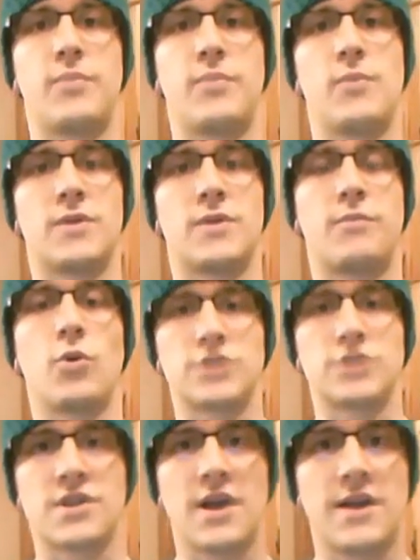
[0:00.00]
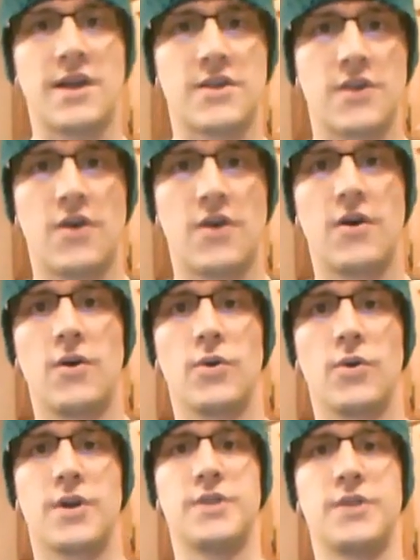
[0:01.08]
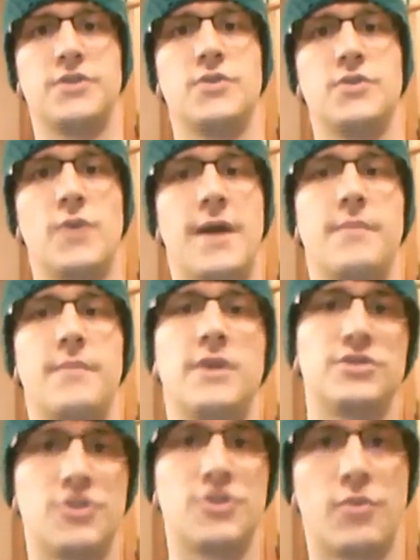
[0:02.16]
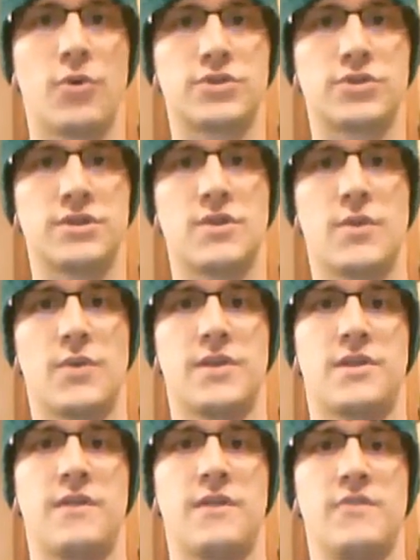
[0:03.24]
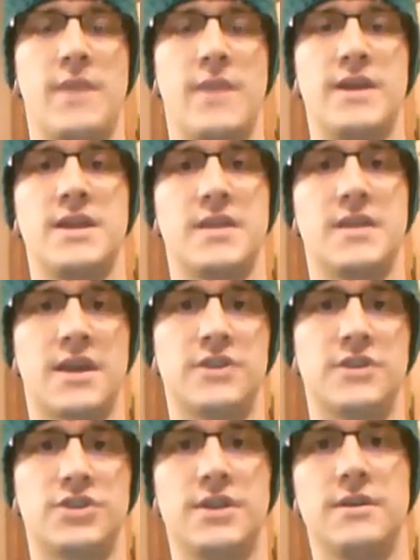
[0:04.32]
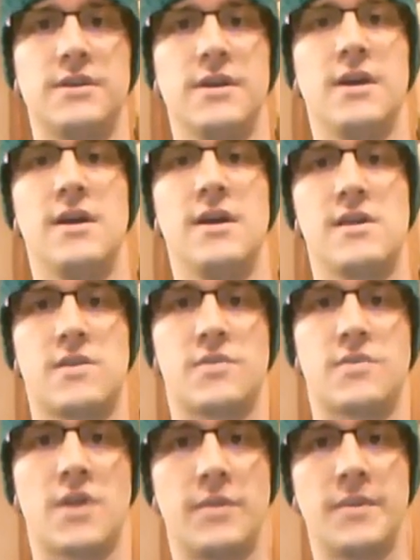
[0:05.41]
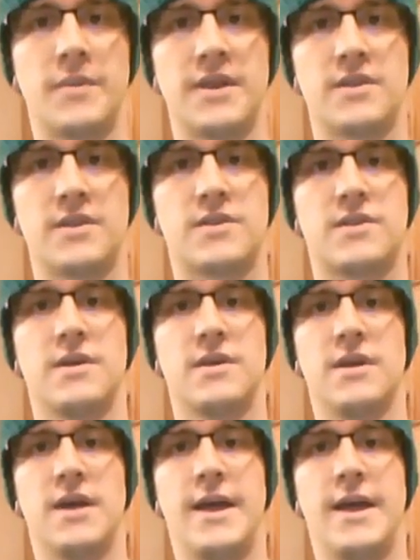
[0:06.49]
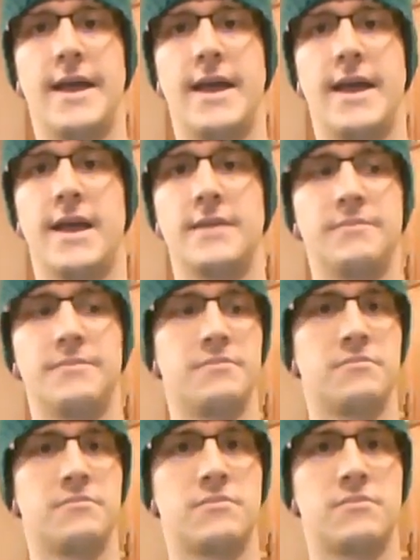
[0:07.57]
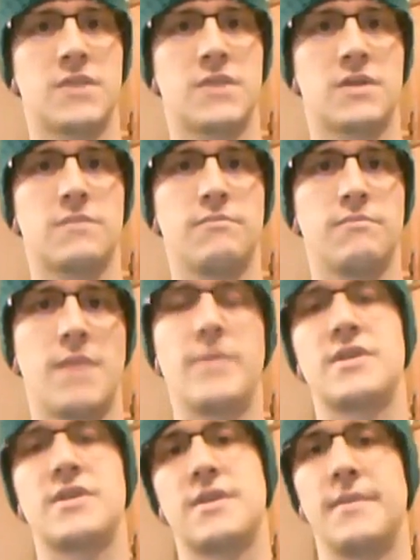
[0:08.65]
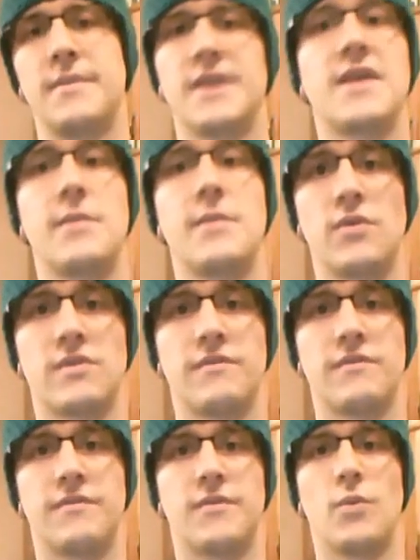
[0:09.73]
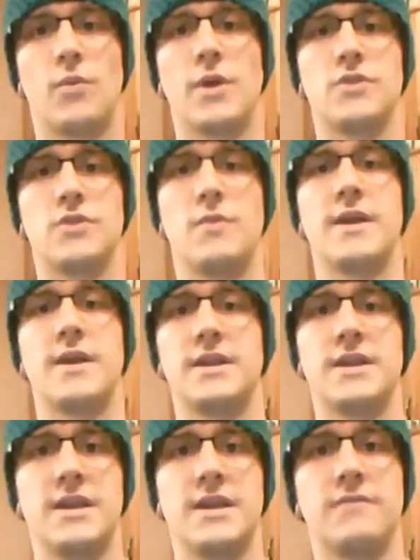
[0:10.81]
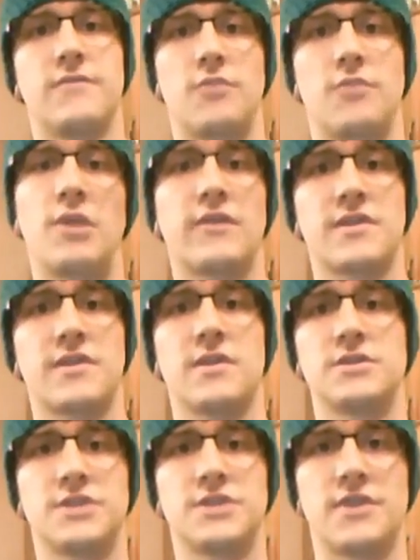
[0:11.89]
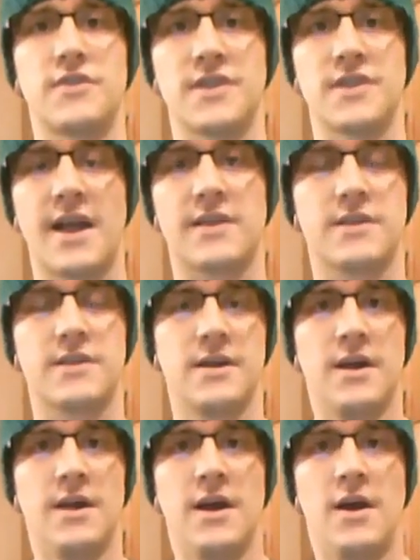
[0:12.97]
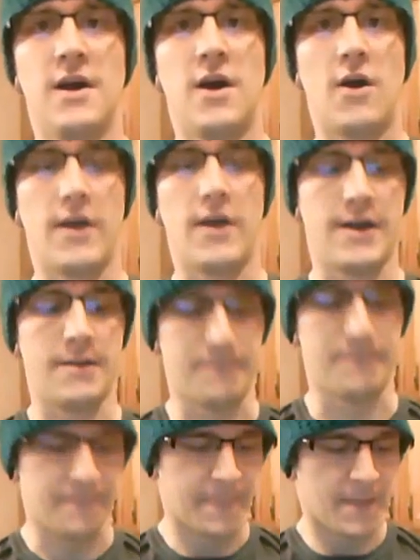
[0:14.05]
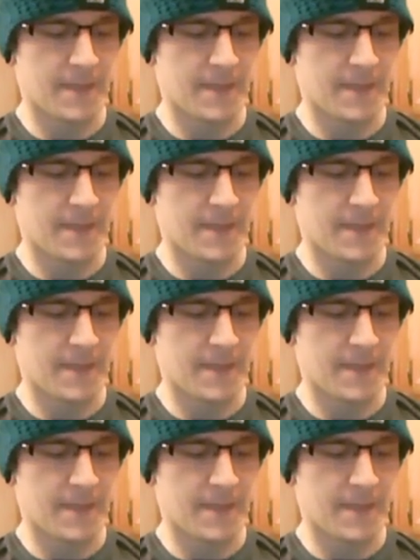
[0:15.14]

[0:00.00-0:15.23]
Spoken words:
what portion sizes are. We're gonna do how to measure your portions, what stuff you might need in the kitchen, some supplements, and maybe some examples of what you might need to eat for breakfast, lunch, dinner, and snacks. All right. We're